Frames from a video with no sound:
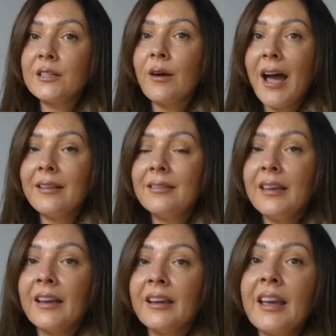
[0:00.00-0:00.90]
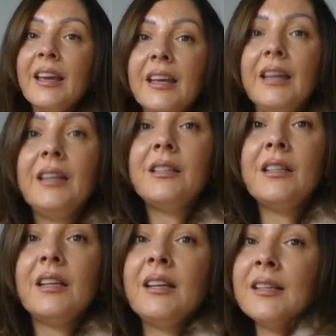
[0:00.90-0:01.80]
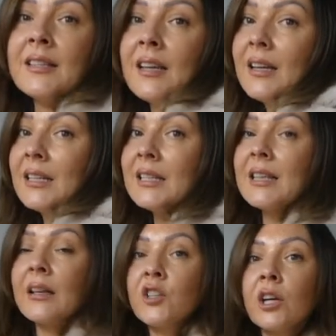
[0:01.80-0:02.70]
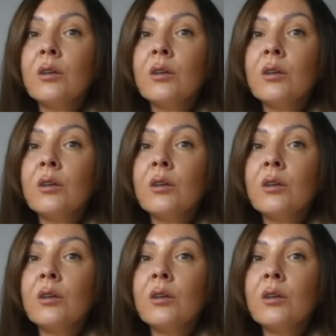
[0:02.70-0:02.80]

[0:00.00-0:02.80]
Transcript: so I think it is such a